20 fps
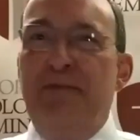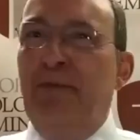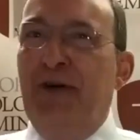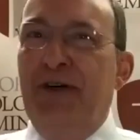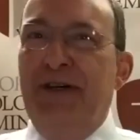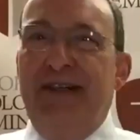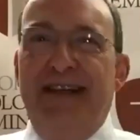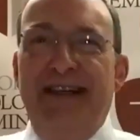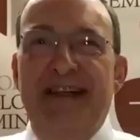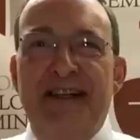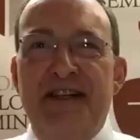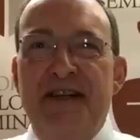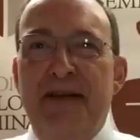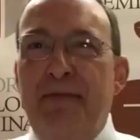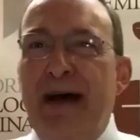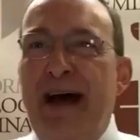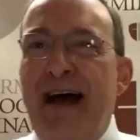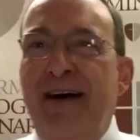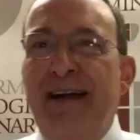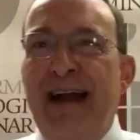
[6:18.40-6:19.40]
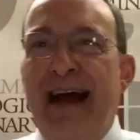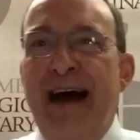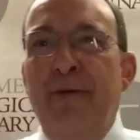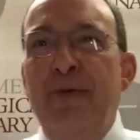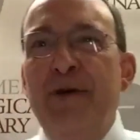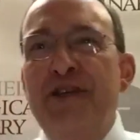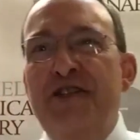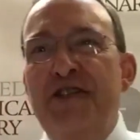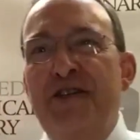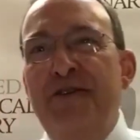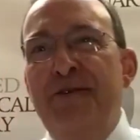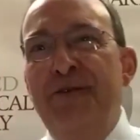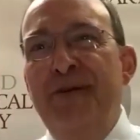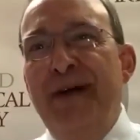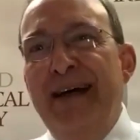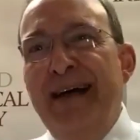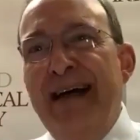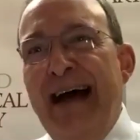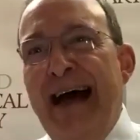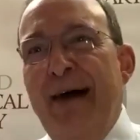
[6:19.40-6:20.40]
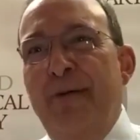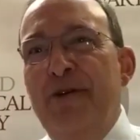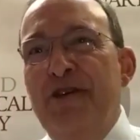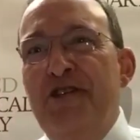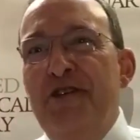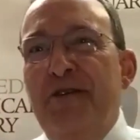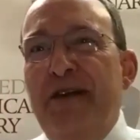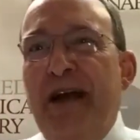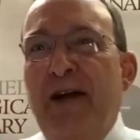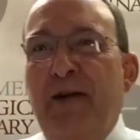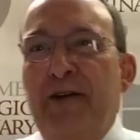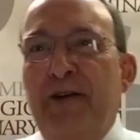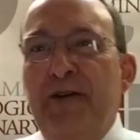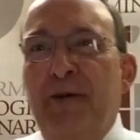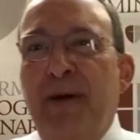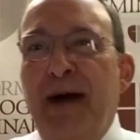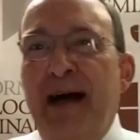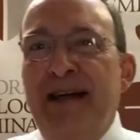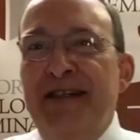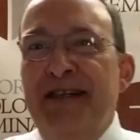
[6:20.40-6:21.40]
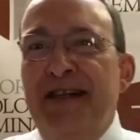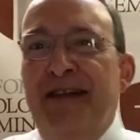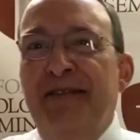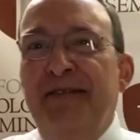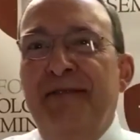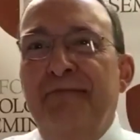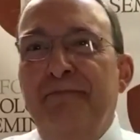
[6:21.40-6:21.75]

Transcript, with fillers: book is about, how would you, how would you characterize it?